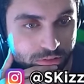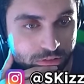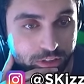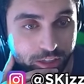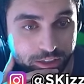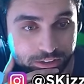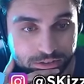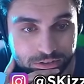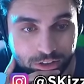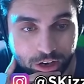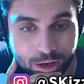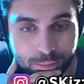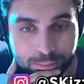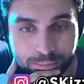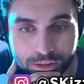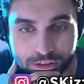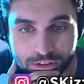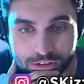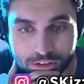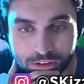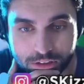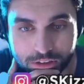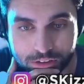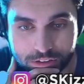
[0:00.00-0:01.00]
That zombie
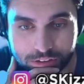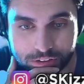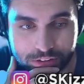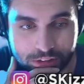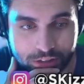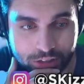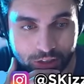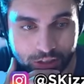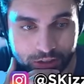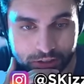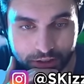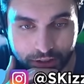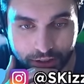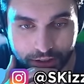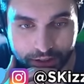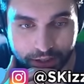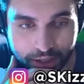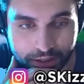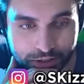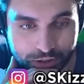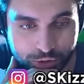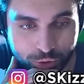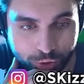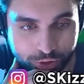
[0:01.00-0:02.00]
deer uh, thing
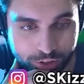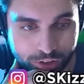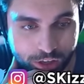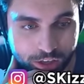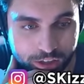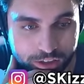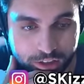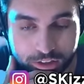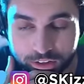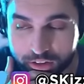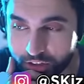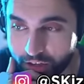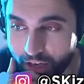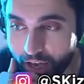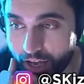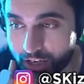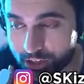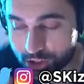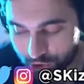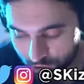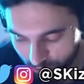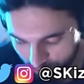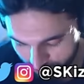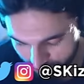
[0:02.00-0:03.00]
that's going on in the
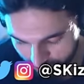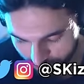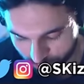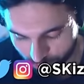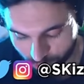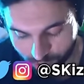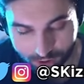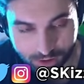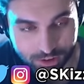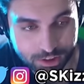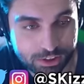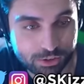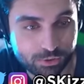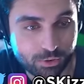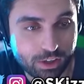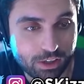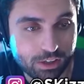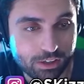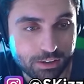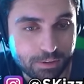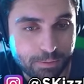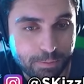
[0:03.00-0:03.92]
actual world as well.